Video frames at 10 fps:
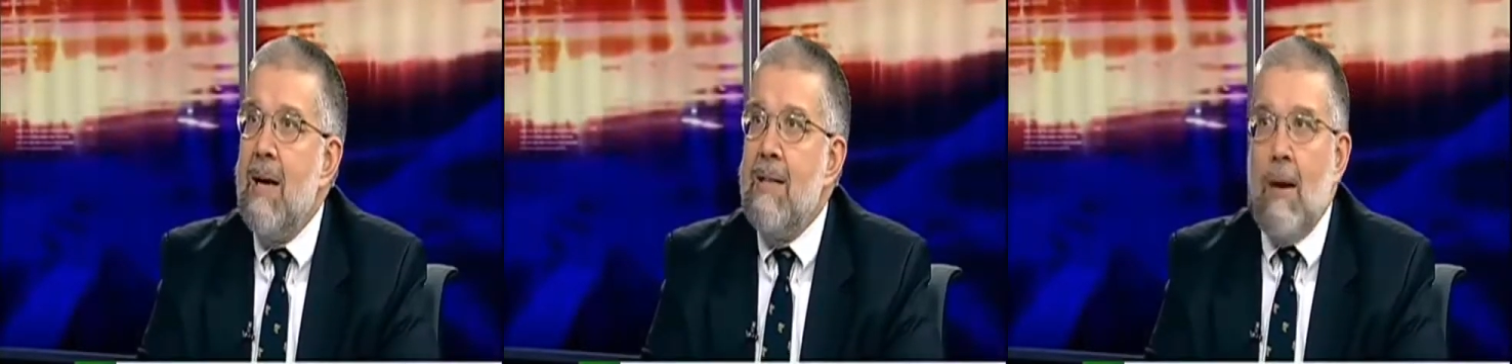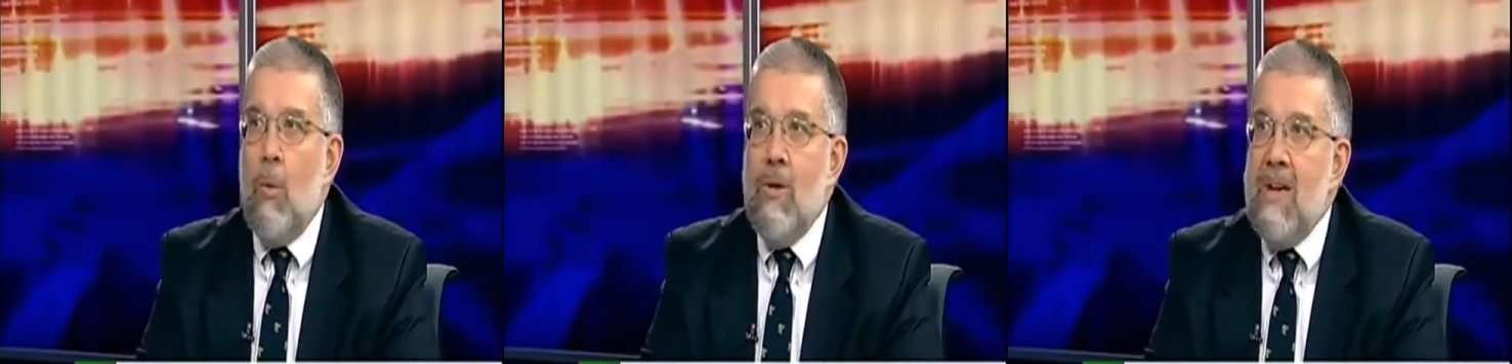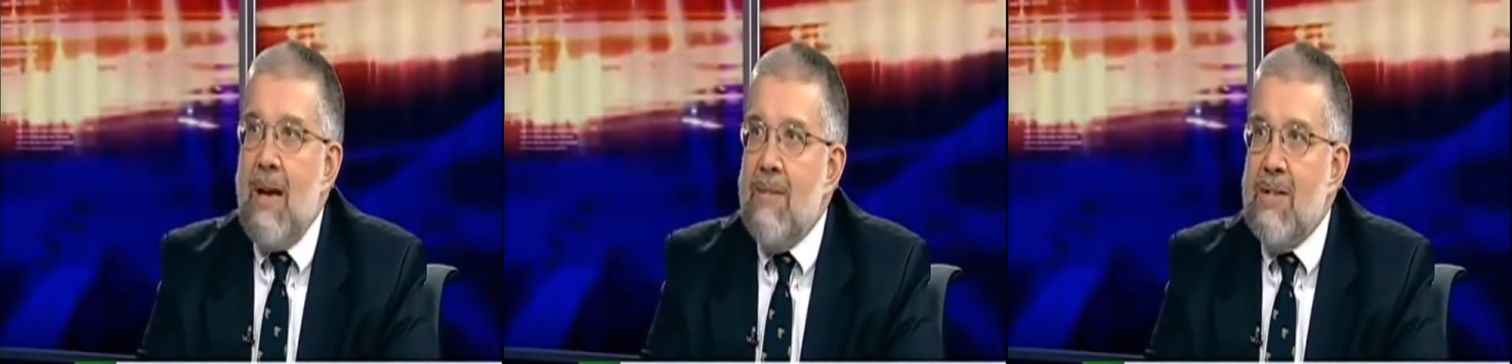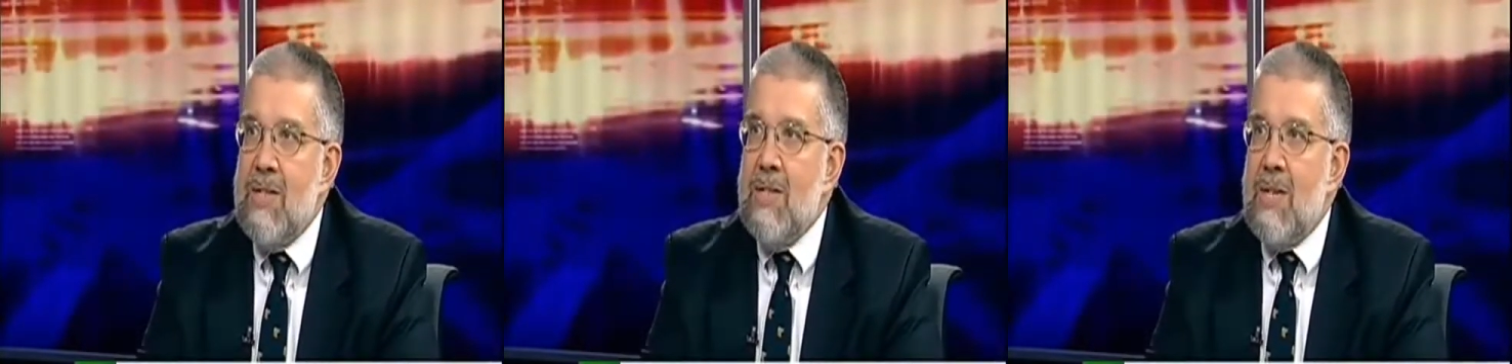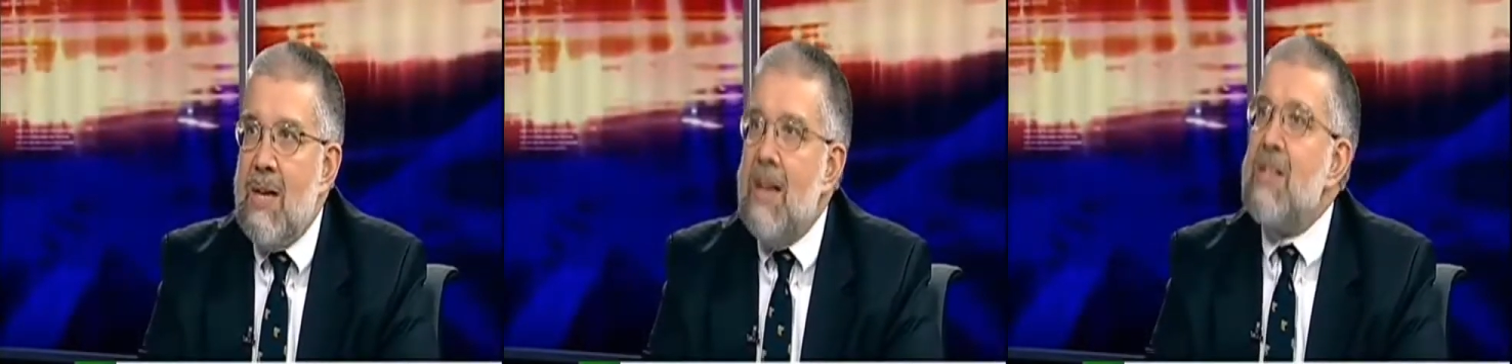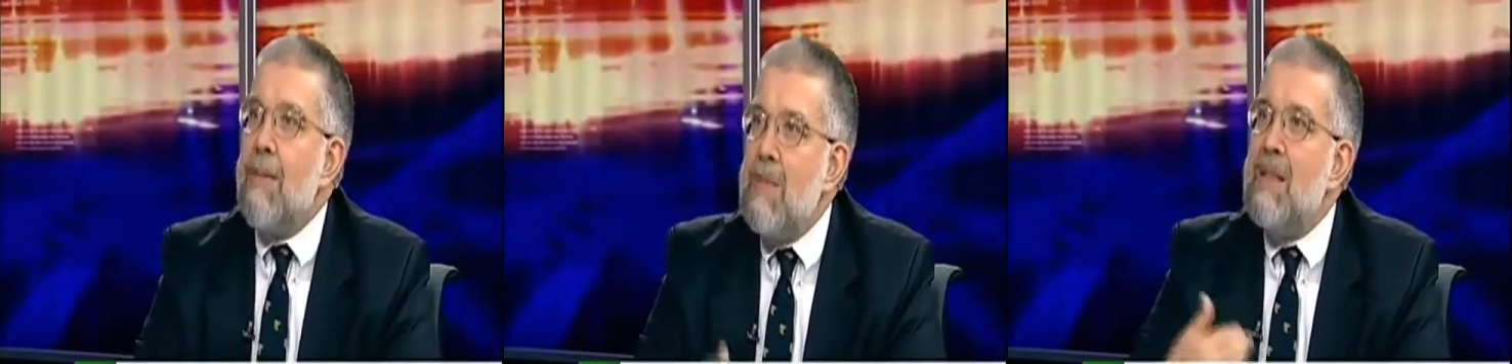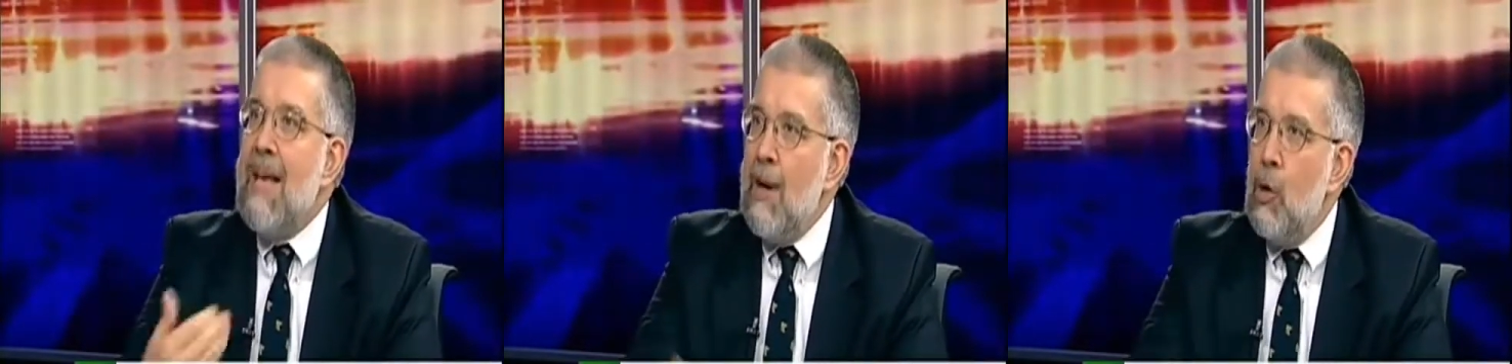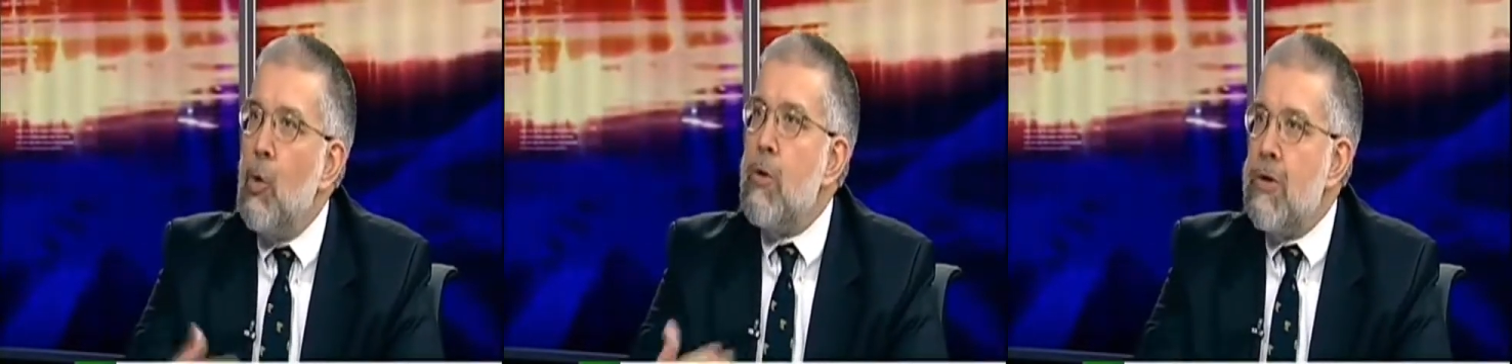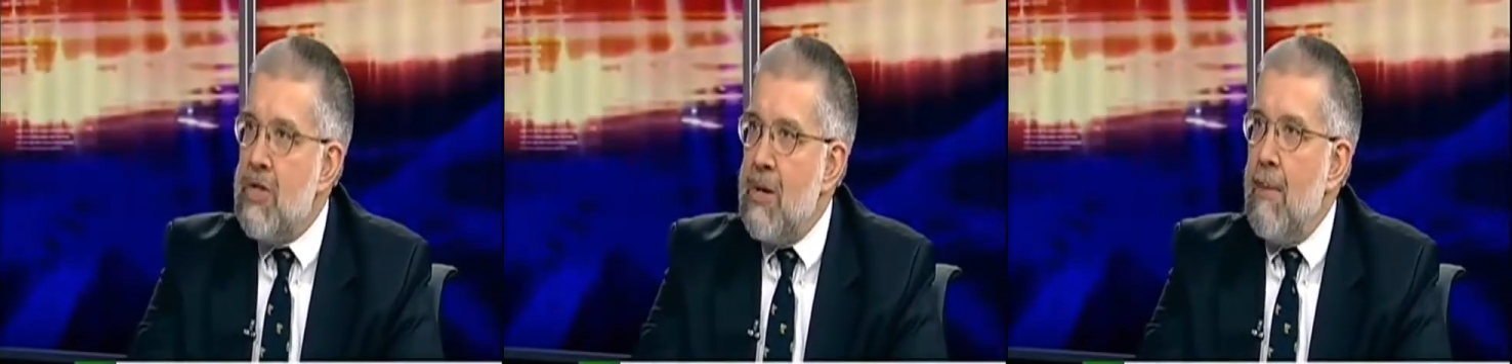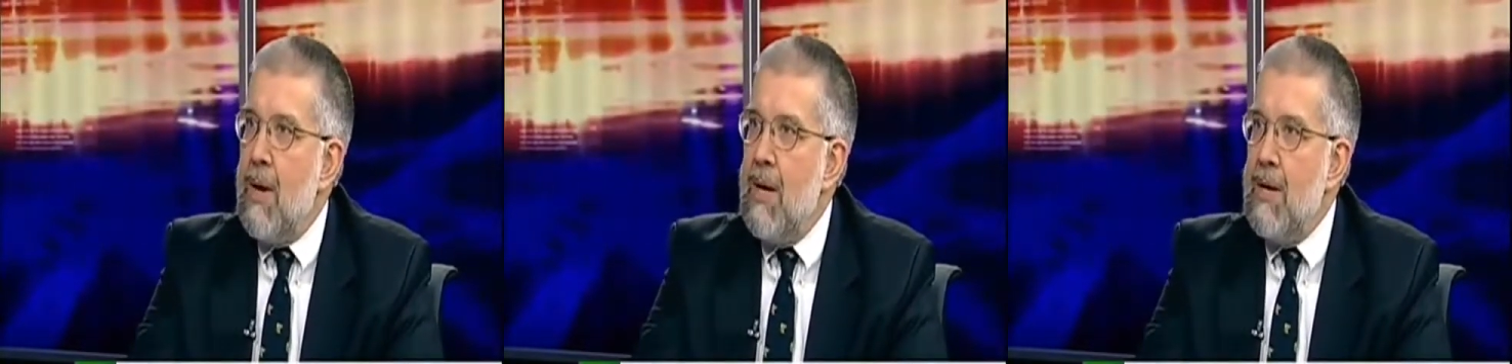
that wouldn't have existed except that they lured somebody